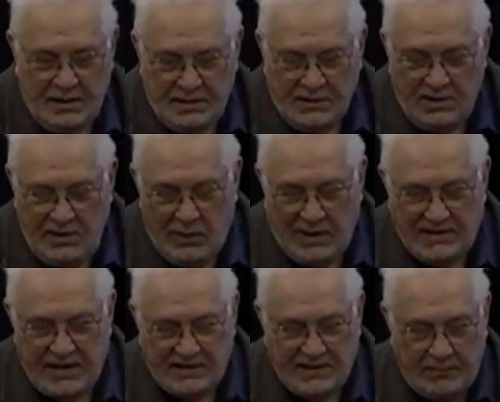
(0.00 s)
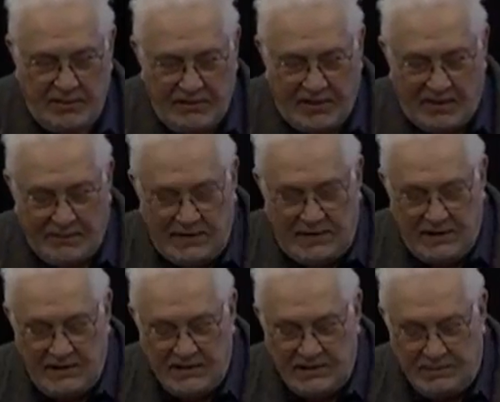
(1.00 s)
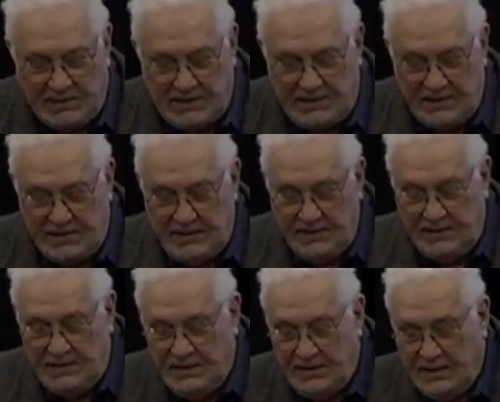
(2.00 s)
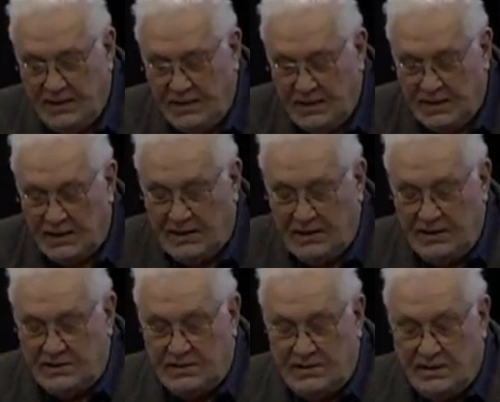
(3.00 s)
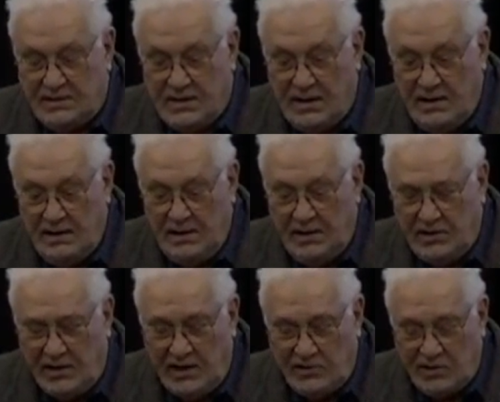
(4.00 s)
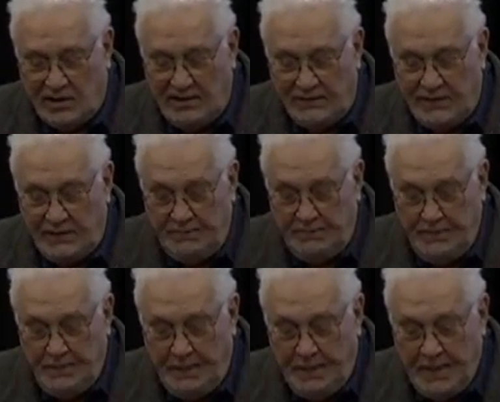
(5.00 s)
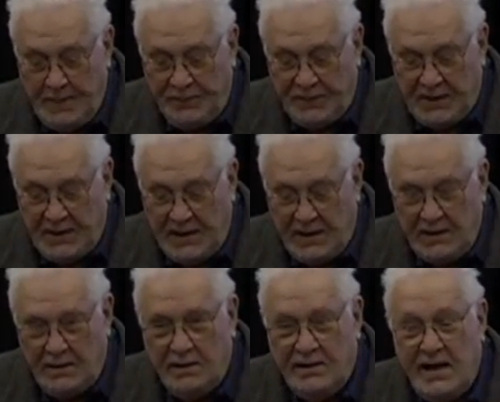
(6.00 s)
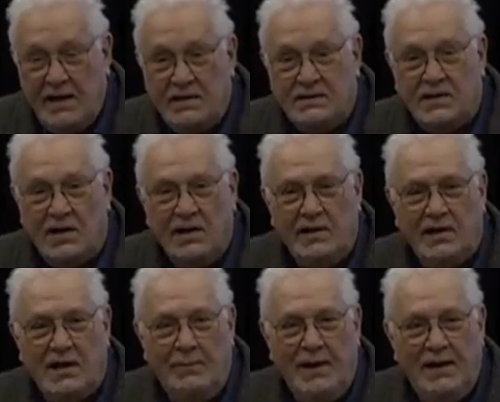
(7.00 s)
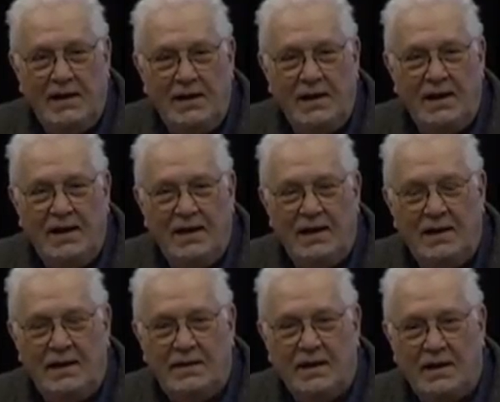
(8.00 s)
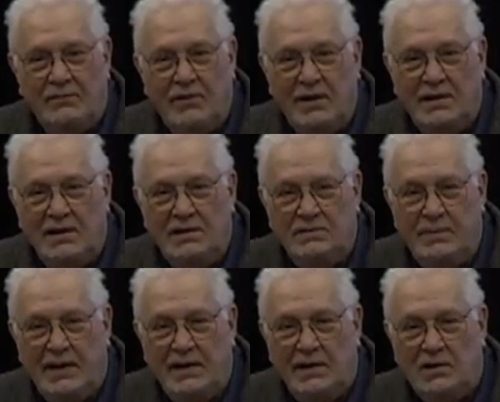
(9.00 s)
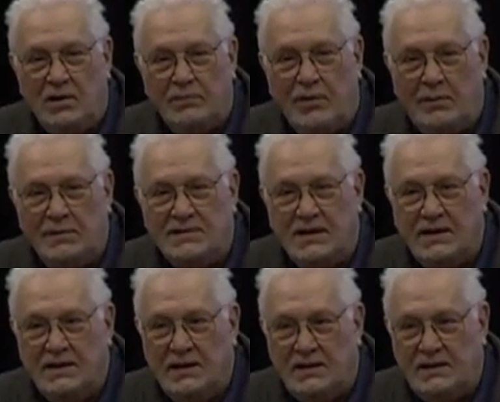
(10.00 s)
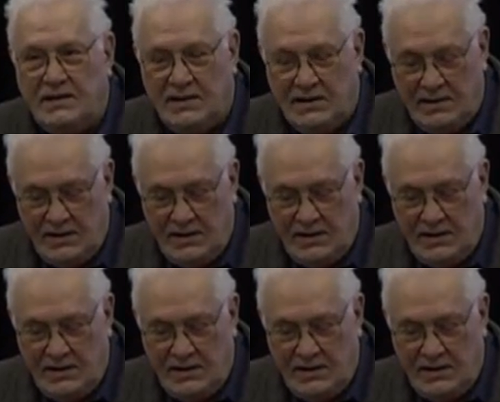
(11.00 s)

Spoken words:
so the U.S. has some involvement in this, but it's a international effort. And the data is starting to come in, and really it's beginning to look promising that the